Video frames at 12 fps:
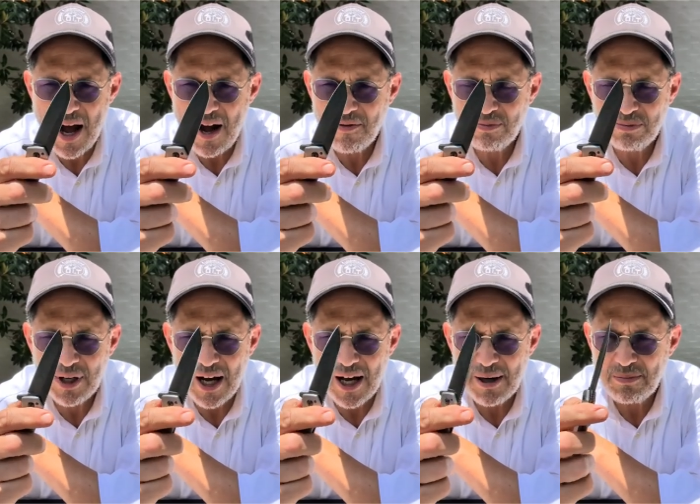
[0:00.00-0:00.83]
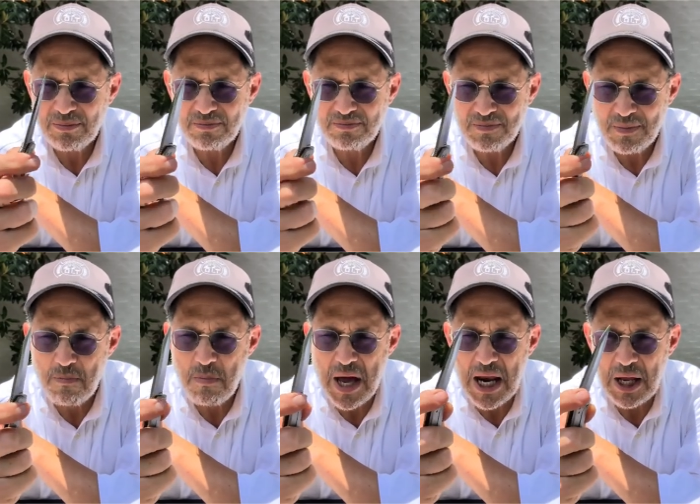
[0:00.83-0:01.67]
I've got
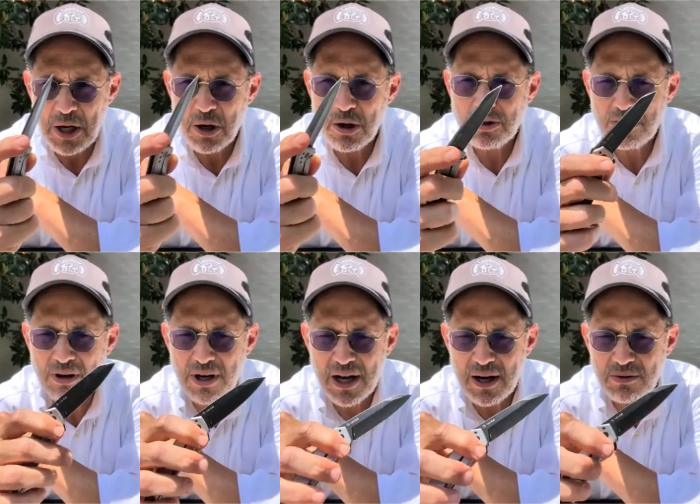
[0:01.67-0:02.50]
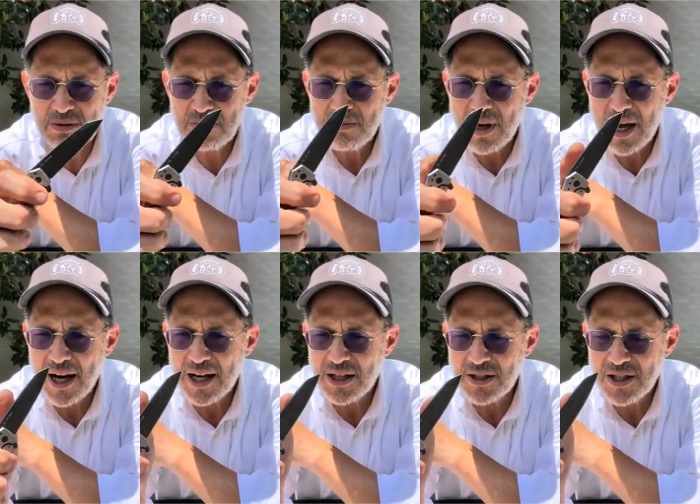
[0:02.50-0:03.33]
many Kershaw knives, and
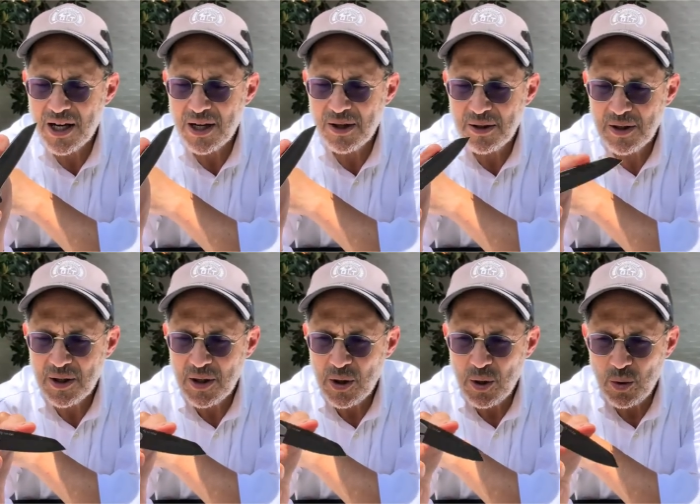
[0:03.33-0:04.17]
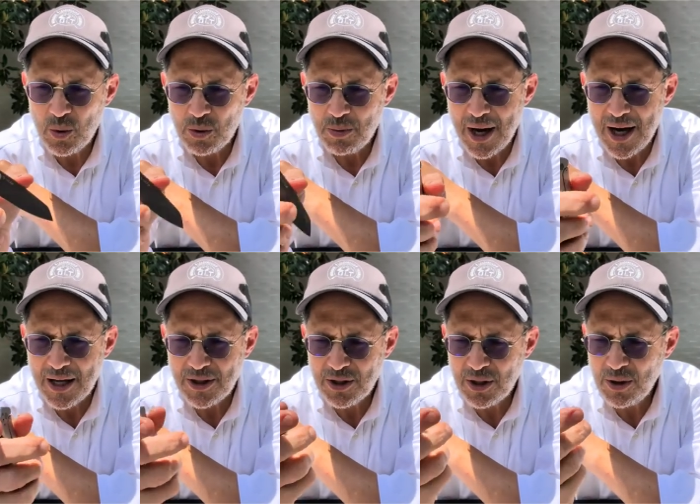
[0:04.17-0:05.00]
I can say with my
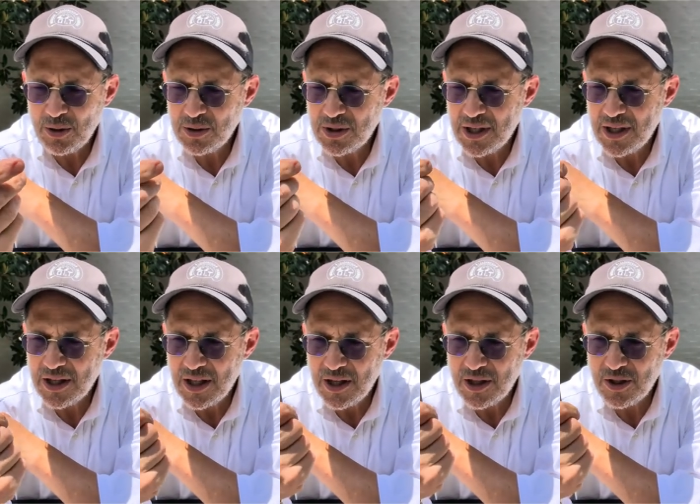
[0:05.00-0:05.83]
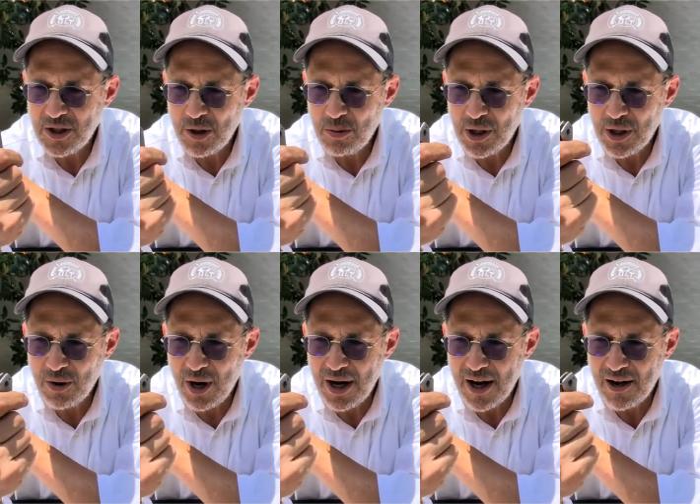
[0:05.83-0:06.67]
eyes closed that this is going to be a
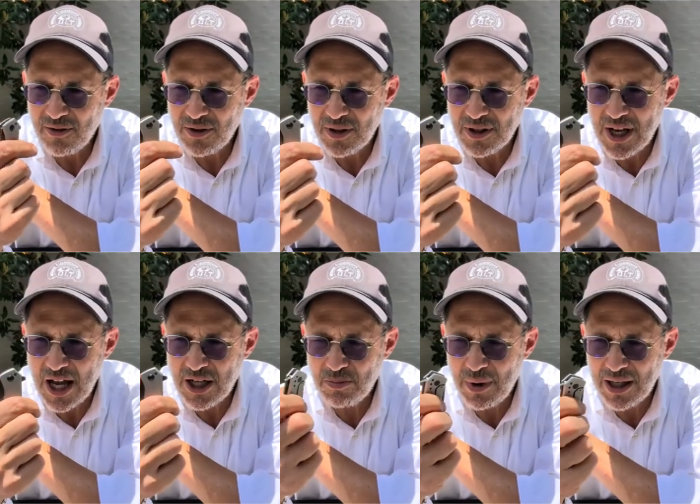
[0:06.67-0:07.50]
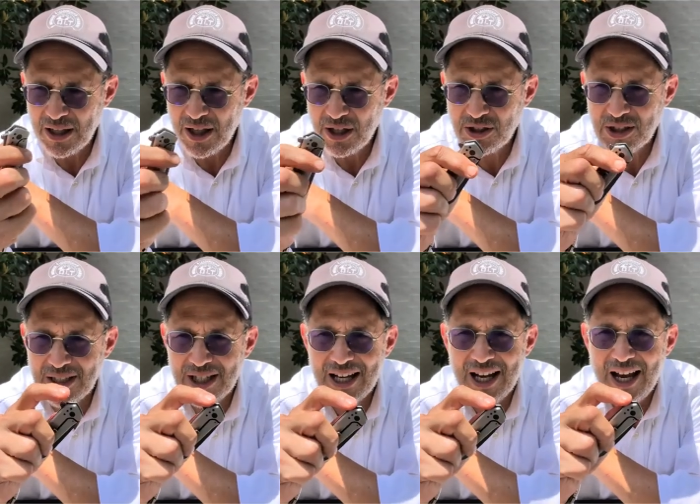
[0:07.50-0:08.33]
great knife to add to my collection.
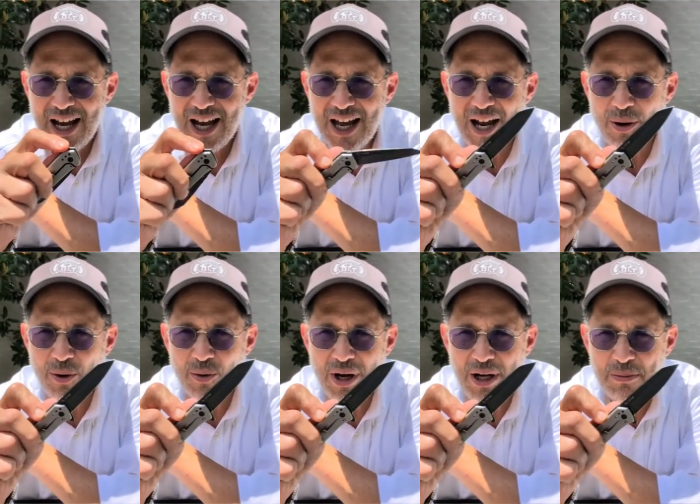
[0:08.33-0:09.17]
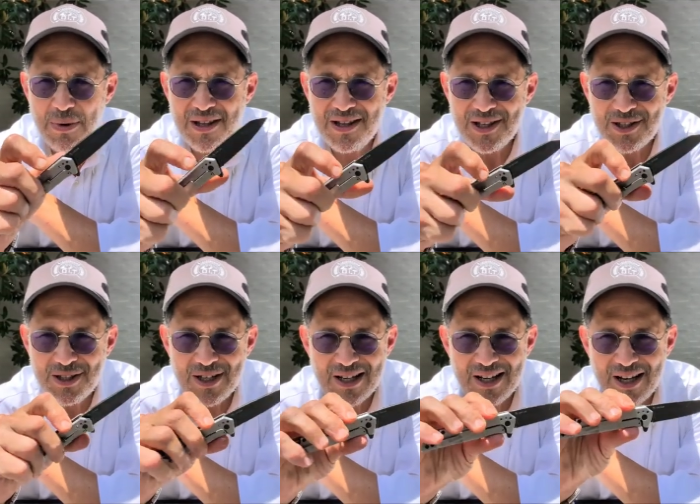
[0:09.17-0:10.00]
I would recommend this
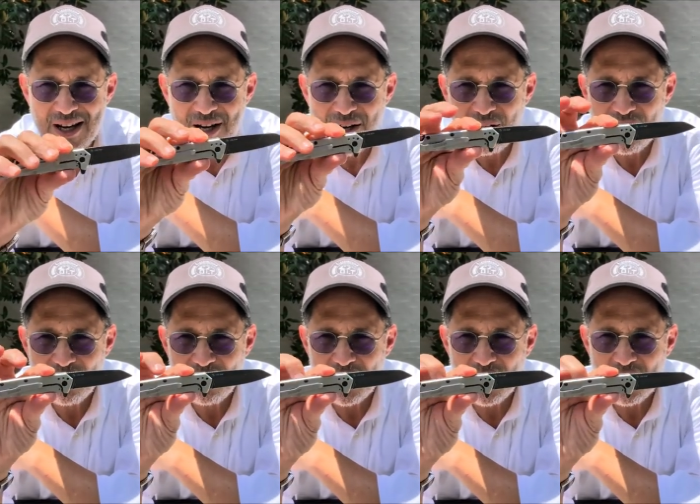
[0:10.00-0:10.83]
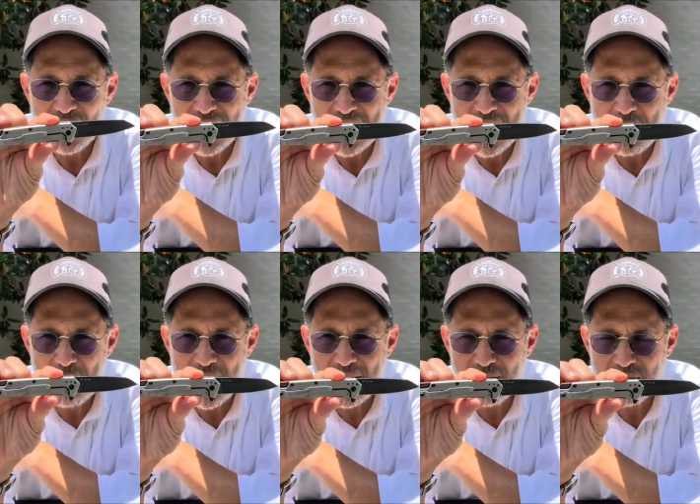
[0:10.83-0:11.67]
for
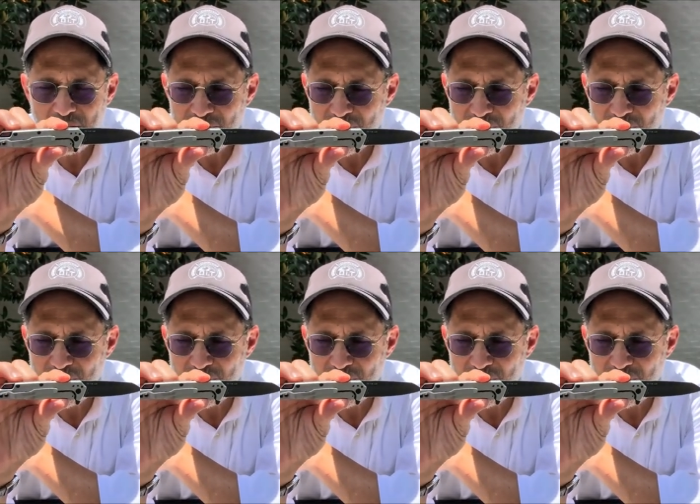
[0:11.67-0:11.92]
anybody, the